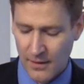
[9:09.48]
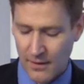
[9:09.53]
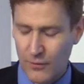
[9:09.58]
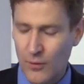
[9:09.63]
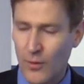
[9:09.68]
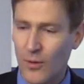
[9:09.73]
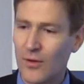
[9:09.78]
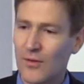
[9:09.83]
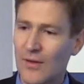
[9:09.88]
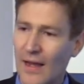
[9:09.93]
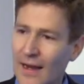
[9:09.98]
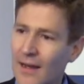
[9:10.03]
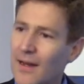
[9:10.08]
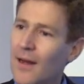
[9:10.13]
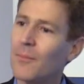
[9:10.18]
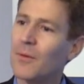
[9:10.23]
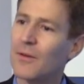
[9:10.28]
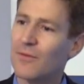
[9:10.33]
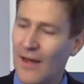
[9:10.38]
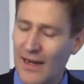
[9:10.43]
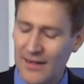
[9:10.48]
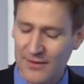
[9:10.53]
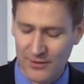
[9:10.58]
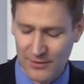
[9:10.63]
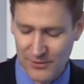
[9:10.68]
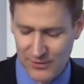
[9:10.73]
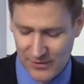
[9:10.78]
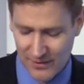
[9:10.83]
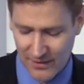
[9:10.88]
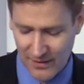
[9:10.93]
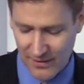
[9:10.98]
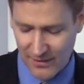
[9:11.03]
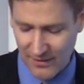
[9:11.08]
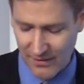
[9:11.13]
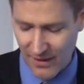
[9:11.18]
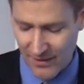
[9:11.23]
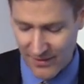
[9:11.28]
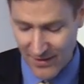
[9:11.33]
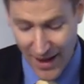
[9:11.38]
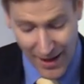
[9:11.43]
Of course, economic factors are
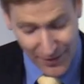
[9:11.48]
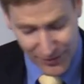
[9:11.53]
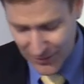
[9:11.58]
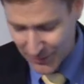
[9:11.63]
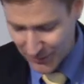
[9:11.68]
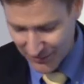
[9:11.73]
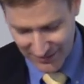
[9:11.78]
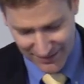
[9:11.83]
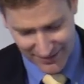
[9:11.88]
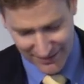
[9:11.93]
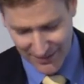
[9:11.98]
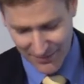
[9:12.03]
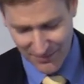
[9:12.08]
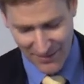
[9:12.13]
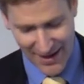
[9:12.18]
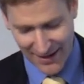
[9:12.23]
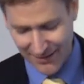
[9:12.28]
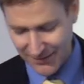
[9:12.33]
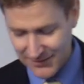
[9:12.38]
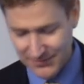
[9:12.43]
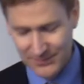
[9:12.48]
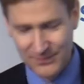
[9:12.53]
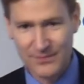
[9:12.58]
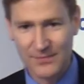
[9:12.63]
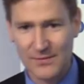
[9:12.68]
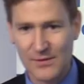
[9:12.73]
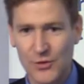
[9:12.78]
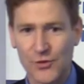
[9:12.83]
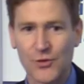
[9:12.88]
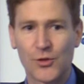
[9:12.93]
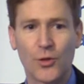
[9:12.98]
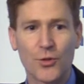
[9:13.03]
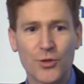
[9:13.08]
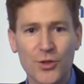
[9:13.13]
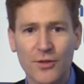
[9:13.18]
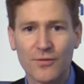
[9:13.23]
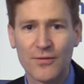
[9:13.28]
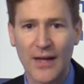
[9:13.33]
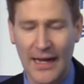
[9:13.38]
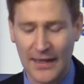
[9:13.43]
not the only thing that mattered.
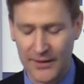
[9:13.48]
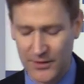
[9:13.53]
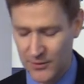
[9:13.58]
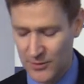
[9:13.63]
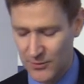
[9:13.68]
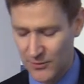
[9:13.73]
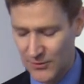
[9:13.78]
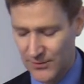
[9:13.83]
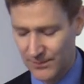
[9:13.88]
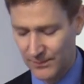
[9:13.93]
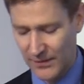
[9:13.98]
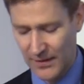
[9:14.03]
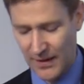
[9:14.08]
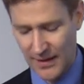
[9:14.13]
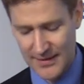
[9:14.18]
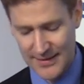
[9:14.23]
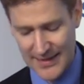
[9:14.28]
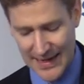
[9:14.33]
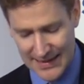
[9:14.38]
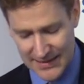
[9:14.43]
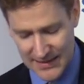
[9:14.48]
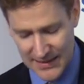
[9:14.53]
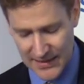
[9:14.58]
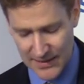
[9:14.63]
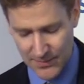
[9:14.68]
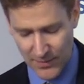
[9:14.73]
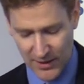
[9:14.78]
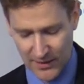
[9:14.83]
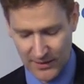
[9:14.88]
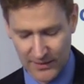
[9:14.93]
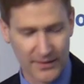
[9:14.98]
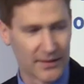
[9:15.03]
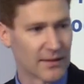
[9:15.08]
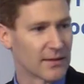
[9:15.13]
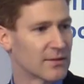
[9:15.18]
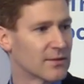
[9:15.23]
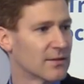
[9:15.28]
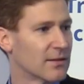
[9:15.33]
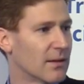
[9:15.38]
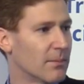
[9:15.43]
Social values, identity
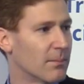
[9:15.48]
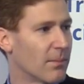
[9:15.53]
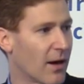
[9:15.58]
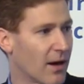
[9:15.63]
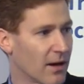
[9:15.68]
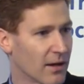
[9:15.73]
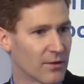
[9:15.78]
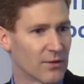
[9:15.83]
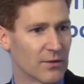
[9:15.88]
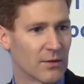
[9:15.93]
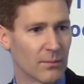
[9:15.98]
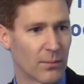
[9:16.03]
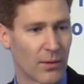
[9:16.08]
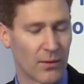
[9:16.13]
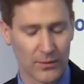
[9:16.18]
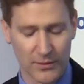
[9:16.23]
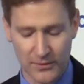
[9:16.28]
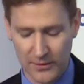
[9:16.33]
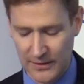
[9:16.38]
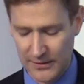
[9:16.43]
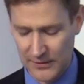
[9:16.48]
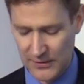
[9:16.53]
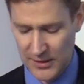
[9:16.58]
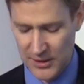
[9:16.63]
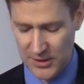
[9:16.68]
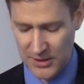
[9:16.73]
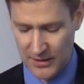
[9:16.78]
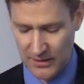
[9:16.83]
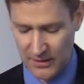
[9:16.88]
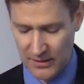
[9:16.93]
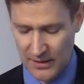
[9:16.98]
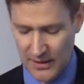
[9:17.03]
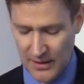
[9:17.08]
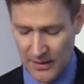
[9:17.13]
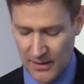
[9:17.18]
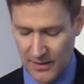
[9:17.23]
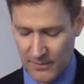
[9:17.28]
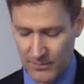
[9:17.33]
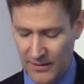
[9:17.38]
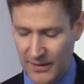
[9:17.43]
politics, and partisan polarization
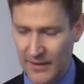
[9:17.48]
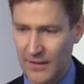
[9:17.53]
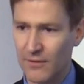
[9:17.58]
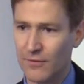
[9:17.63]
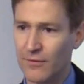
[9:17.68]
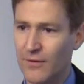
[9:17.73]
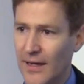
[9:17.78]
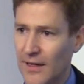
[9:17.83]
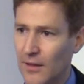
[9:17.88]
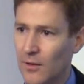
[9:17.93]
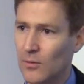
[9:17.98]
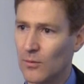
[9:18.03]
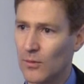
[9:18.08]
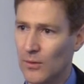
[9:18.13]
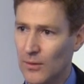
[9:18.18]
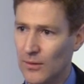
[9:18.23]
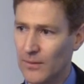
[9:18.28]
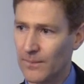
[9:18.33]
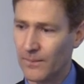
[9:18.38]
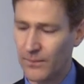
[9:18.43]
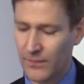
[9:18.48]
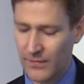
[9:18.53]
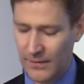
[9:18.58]
played a vital role.